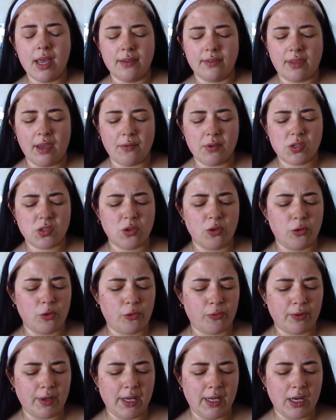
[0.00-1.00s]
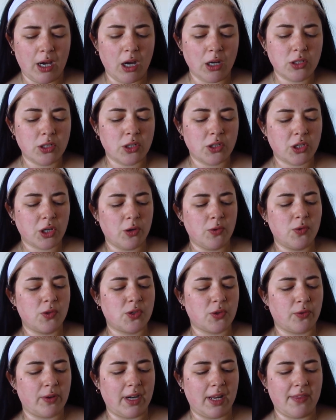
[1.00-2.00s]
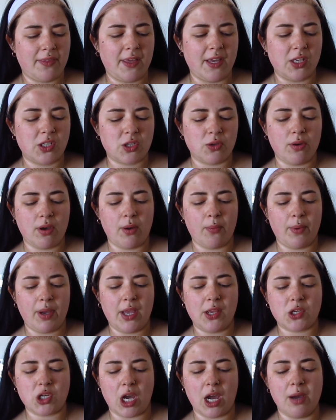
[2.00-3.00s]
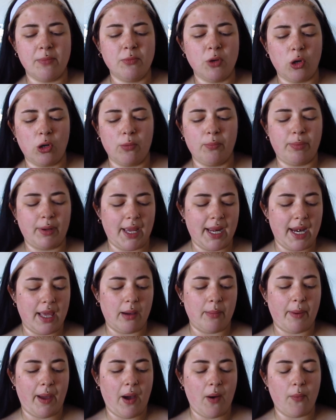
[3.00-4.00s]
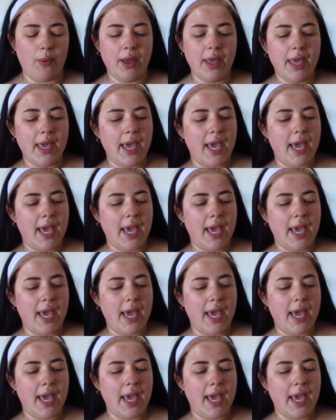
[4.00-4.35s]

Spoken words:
There is no green undertones or anything to it, which I'm not complaining about.